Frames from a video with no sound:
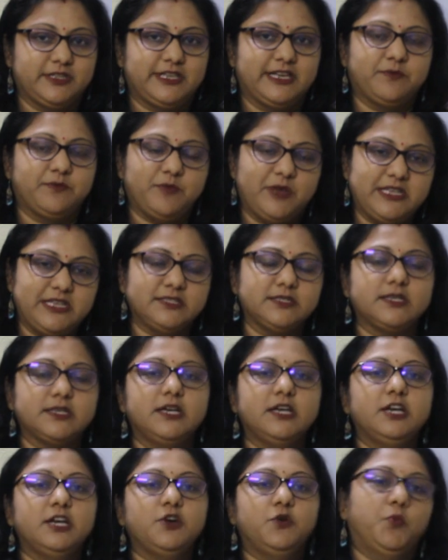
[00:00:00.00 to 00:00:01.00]
That means
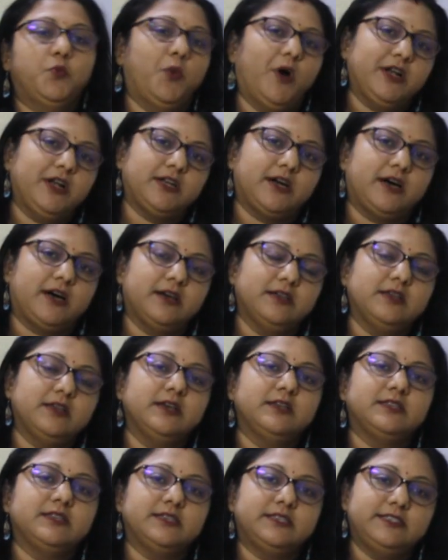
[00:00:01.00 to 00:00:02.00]
what are
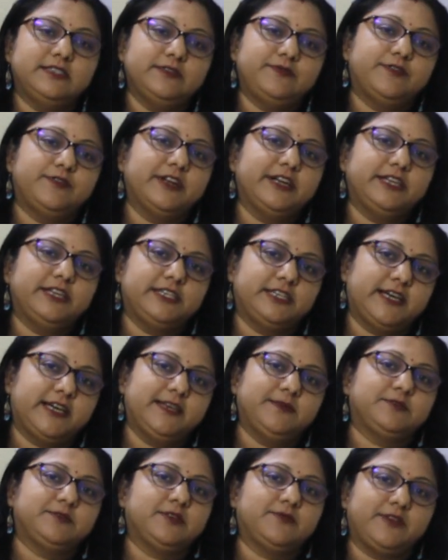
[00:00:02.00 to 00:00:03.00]
the different
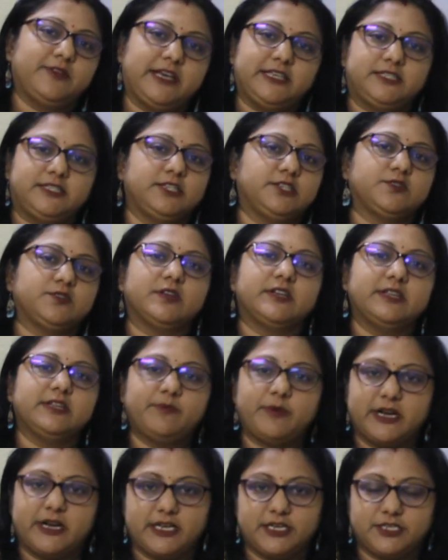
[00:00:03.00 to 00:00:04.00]
types of asexual
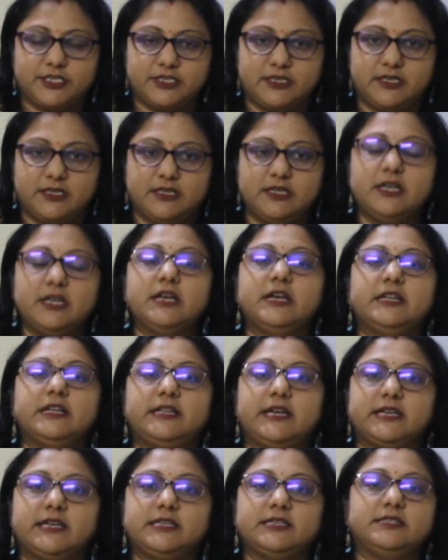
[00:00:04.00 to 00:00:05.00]
reproduction
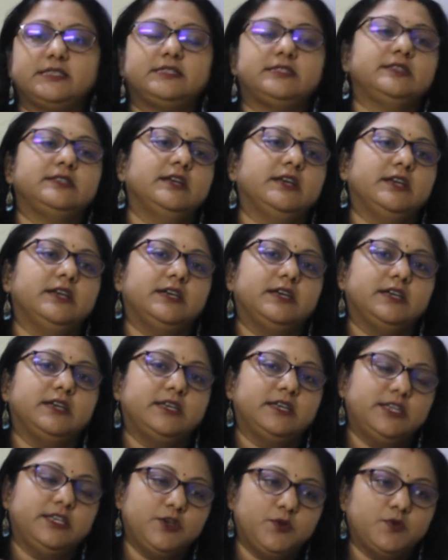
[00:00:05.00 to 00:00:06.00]
that is
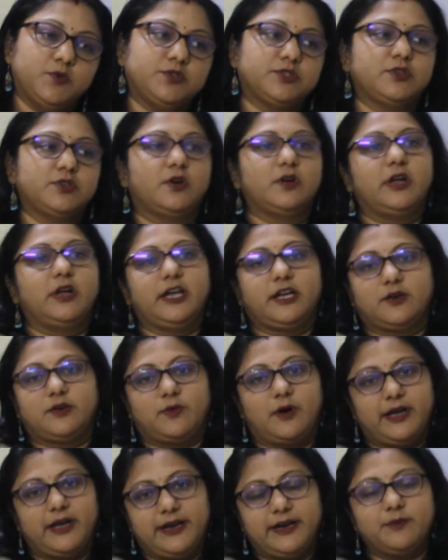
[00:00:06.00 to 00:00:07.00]
used or
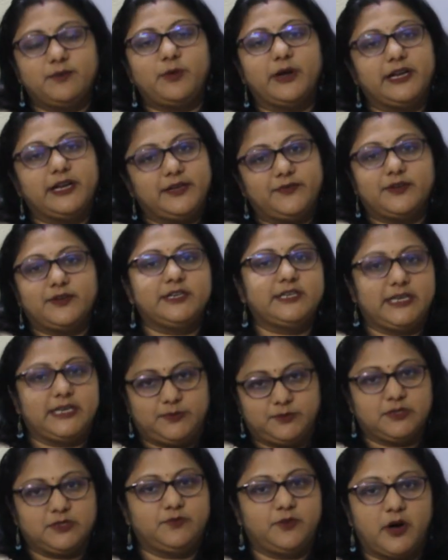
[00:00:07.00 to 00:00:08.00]
acquired by different
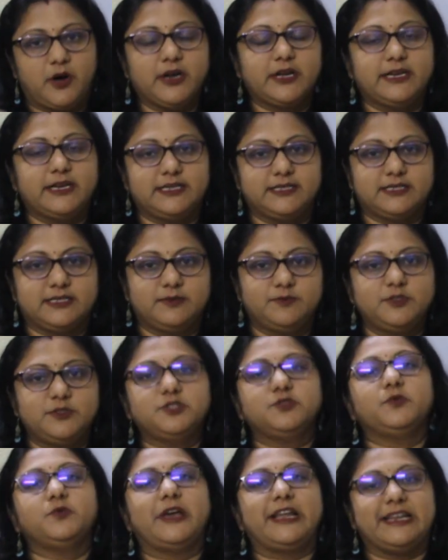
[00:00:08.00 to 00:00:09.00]
types of organisms
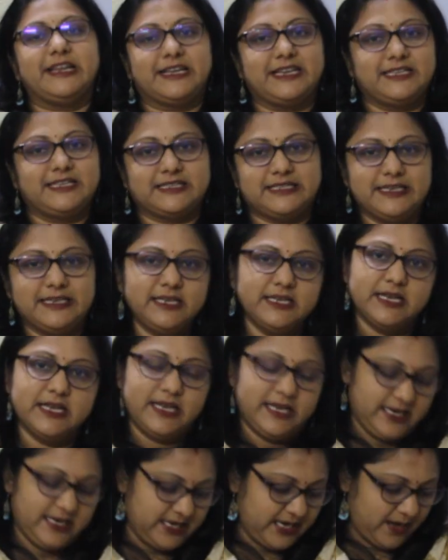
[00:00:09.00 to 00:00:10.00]
to increase in
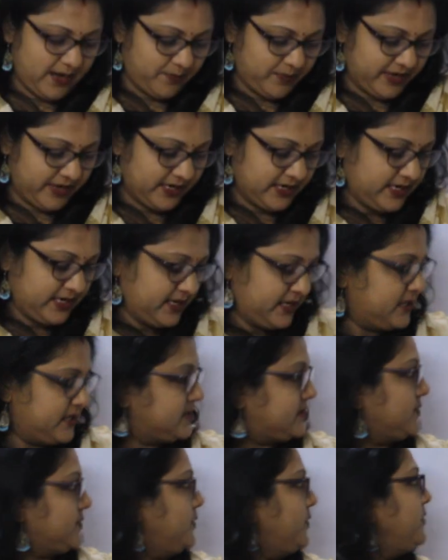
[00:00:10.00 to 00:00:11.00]
number.
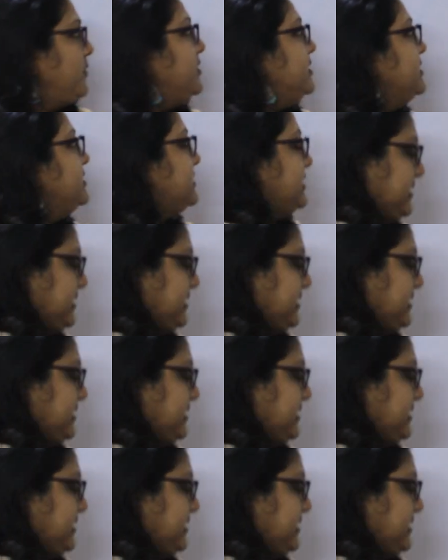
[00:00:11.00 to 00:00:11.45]
So the